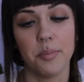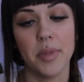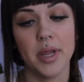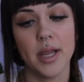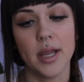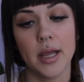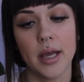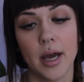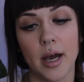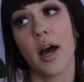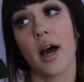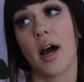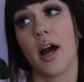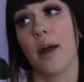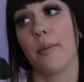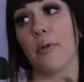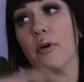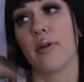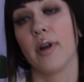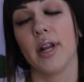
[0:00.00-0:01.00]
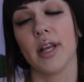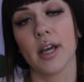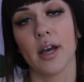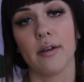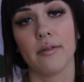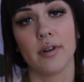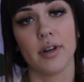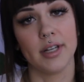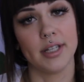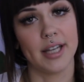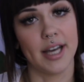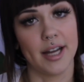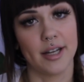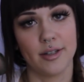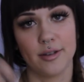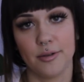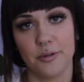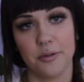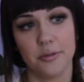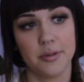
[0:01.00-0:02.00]
me, I'm already covered in
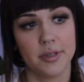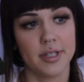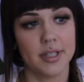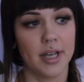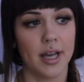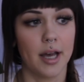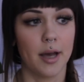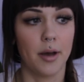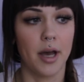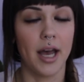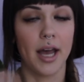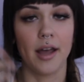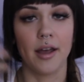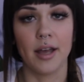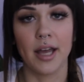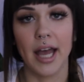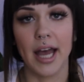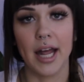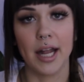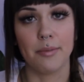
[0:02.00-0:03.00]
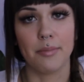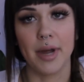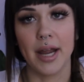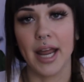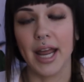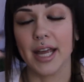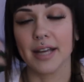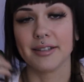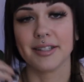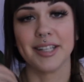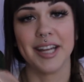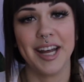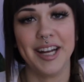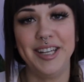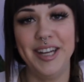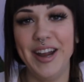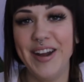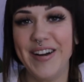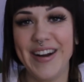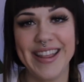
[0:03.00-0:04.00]
tattoos. I had my hands
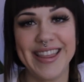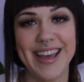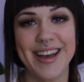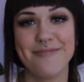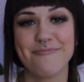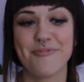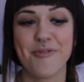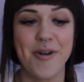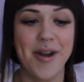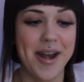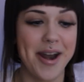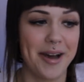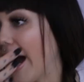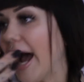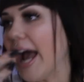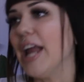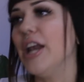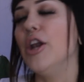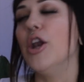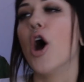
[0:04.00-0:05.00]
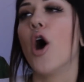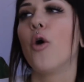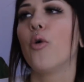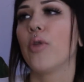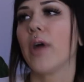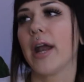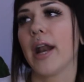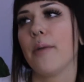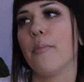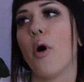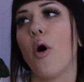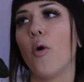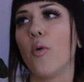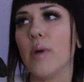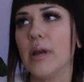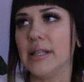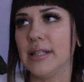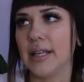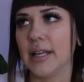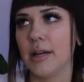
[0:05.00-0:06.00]
tattooed at that point. I know that I'm
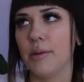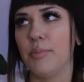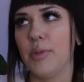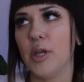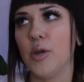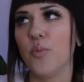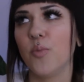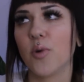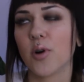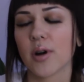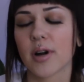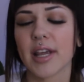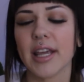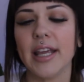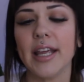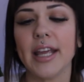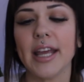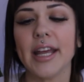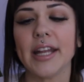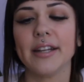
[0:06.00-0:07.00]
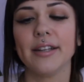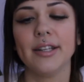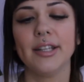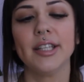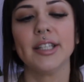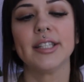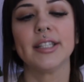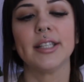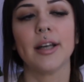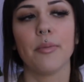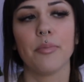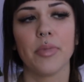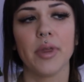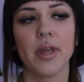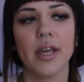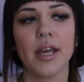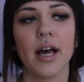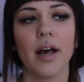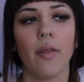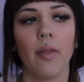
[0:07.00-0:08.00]
always gonna be working in
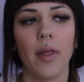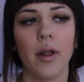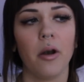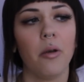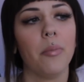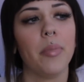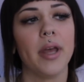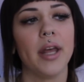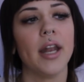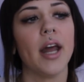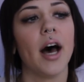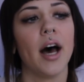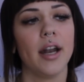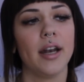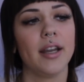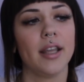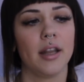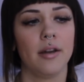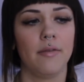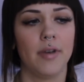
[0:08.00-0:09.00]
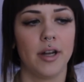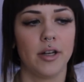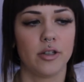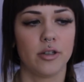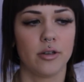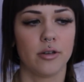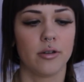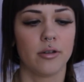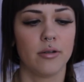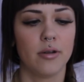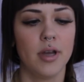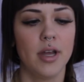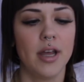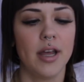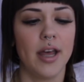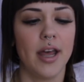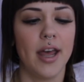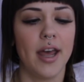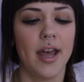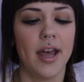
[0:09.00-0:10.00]
something a little bit unconventional,
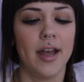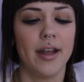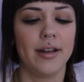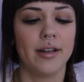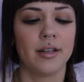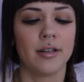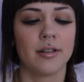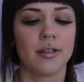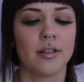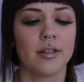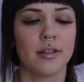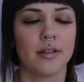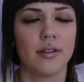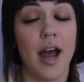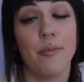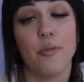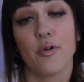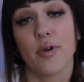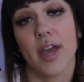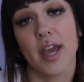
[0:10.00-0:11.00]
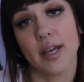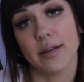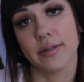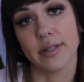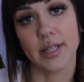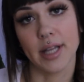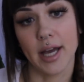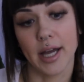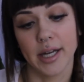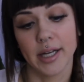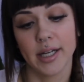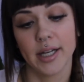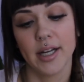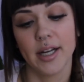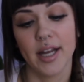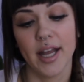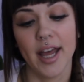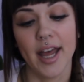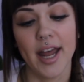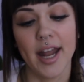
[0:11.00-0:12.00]
and I'm okay with that.
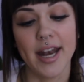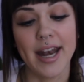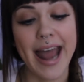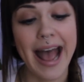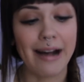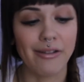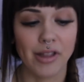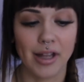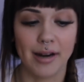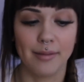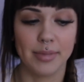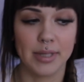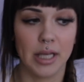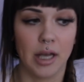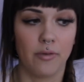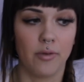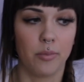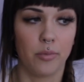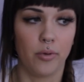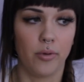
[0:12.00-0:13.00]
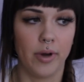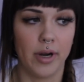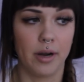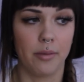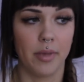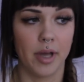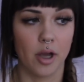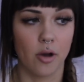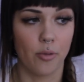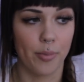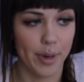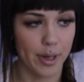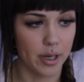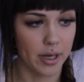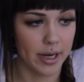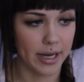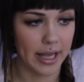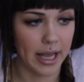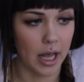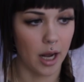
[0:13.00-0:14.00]
And now that I'm self-employed, I'm like, oh my
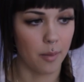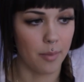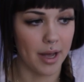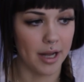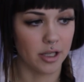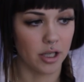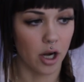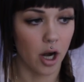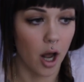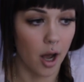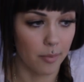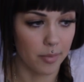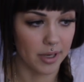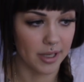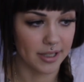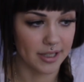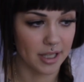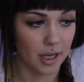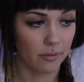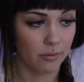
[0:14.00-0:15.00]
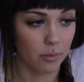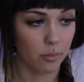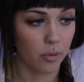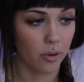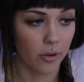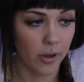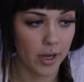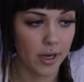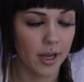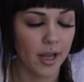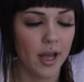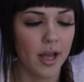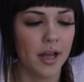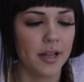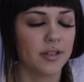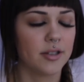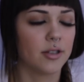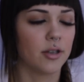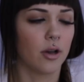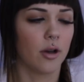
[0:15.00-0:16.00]
god, I can't imagine not being self-employed.
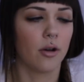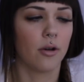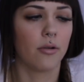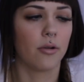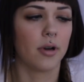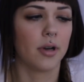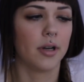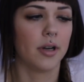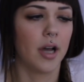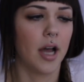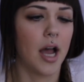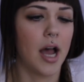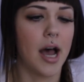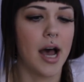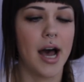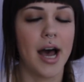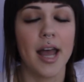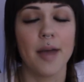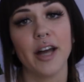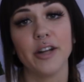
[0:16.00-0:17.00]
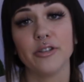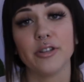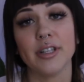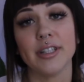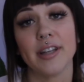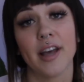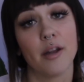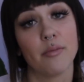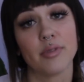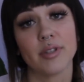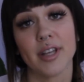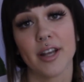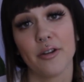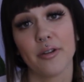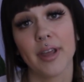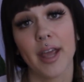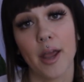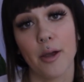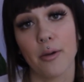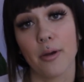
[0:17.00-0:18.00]
So I'm 110%
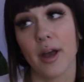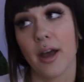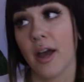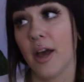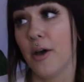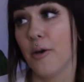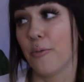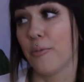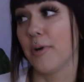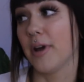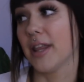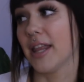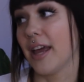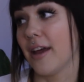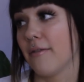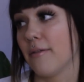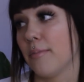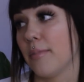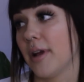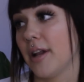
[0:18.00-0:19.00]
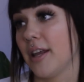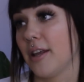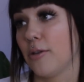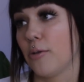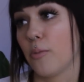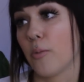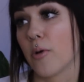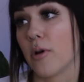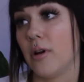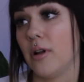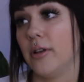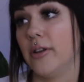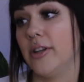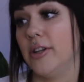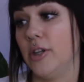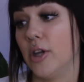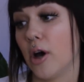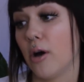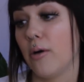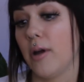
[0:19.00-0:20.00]
okay with everybody in the world
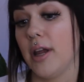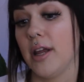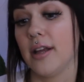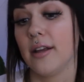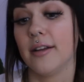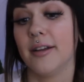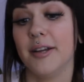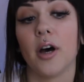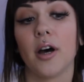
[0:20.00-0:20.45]
knowing